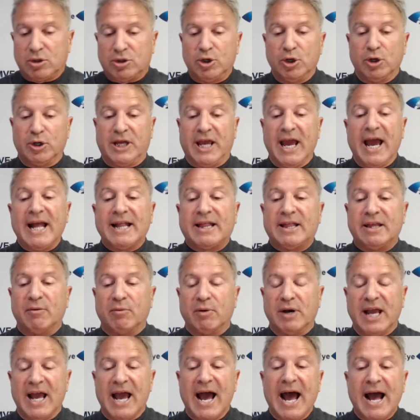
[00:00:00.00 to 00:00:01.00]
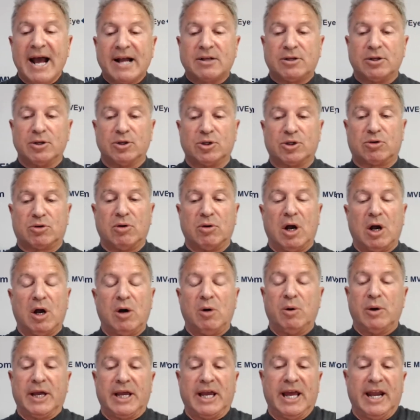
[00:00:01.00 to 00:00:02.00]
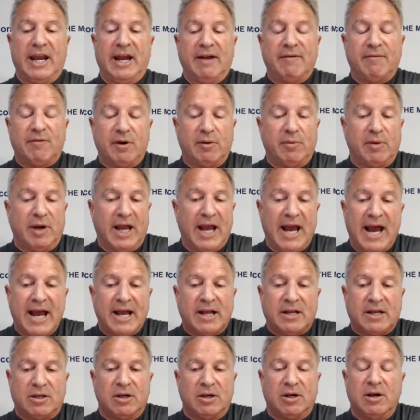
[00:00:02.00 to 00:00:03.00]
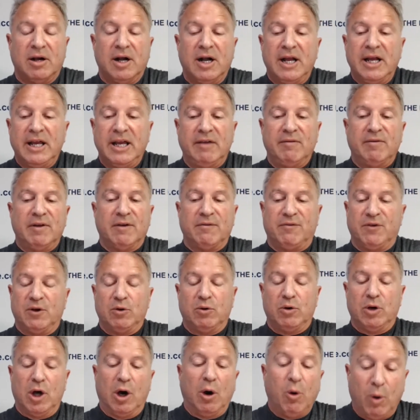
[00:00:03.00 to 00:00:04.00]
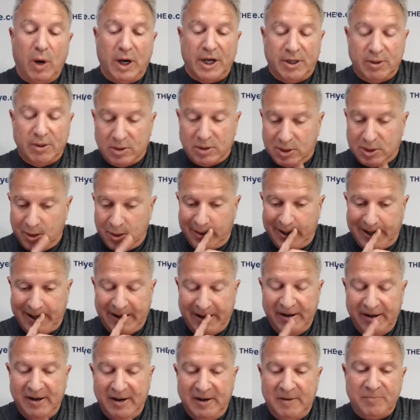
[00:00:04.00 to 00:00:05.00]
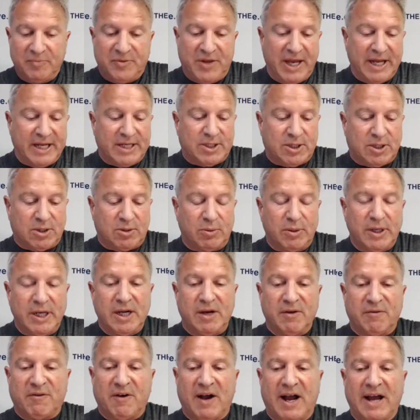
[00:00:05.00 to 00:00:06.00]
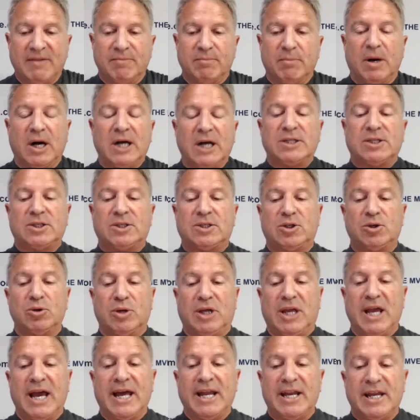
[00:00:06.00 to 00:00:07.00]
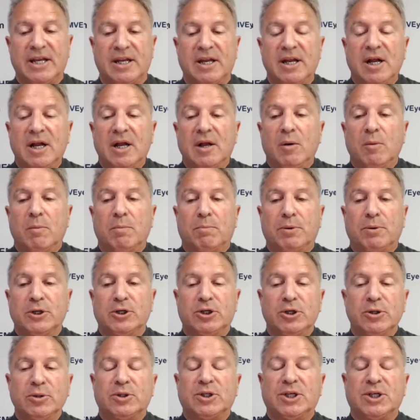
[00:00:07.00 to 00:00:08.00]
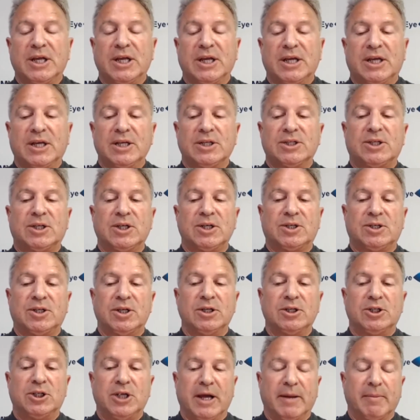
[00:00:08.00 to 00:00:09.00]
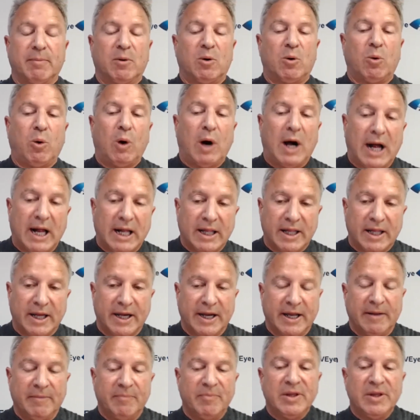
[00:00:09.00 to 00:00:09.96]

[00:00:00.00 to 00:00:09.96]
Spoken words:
get the reactors growing, and every reactor, even if you know what you're doing, takes 3 to 5 months to get it producing consistent gem quality.